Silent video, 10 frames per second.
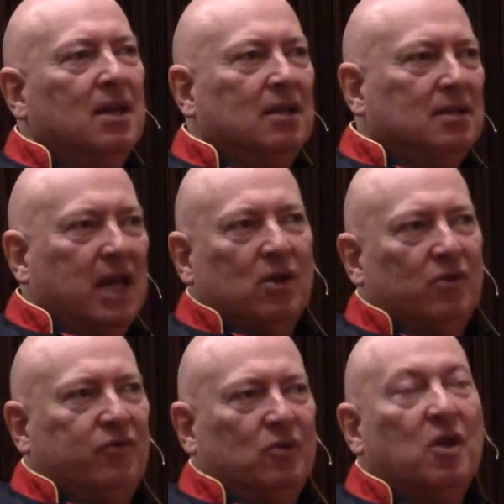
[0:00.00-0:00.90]

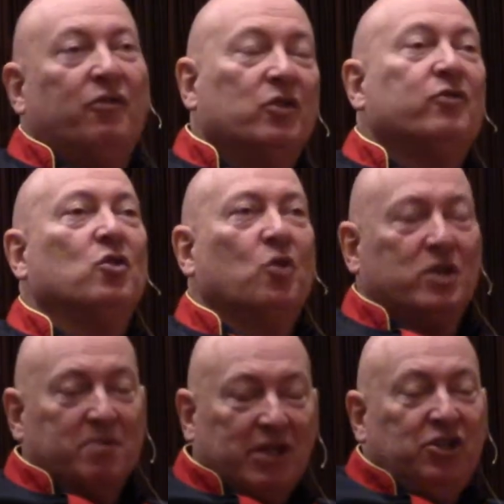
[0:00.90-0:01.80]
First phone call
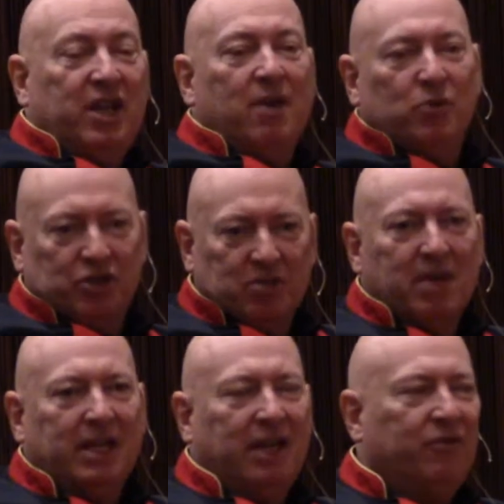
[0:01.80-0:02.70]
was my GM, which is
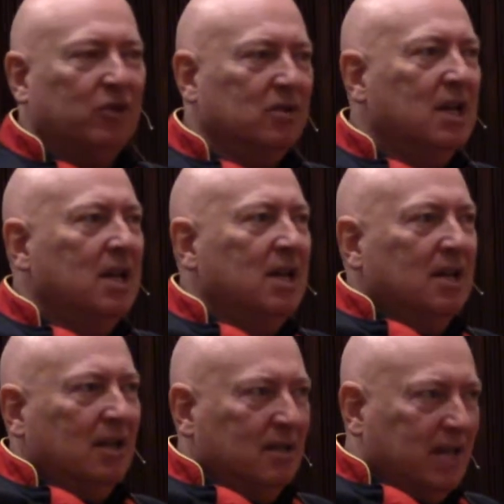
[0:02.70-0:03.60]
my nephew.
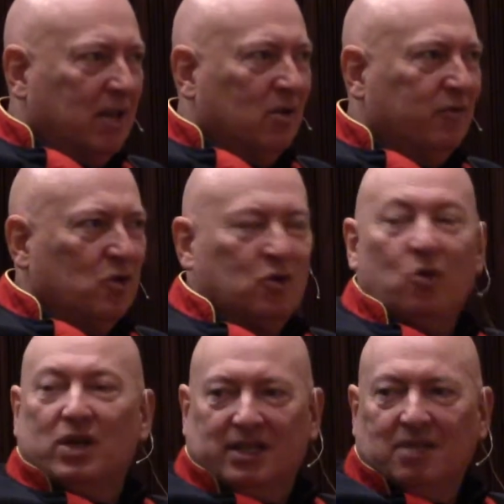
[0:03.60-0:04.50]
Second phone call
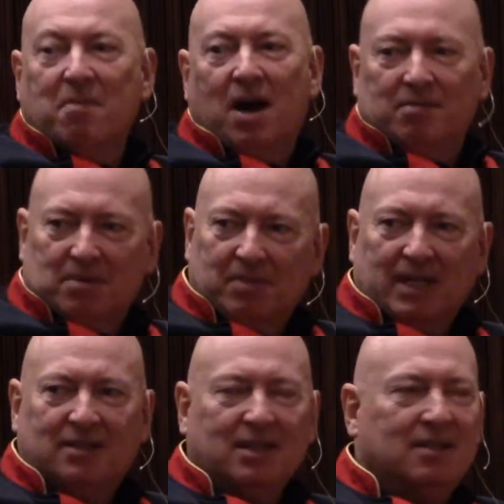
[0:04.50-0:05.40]
was his mom, my
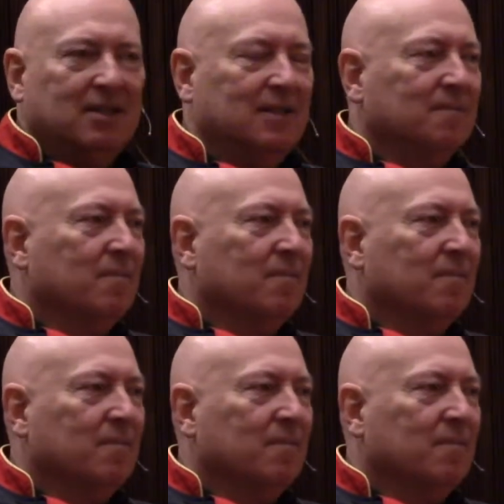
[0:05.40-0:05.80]
sister.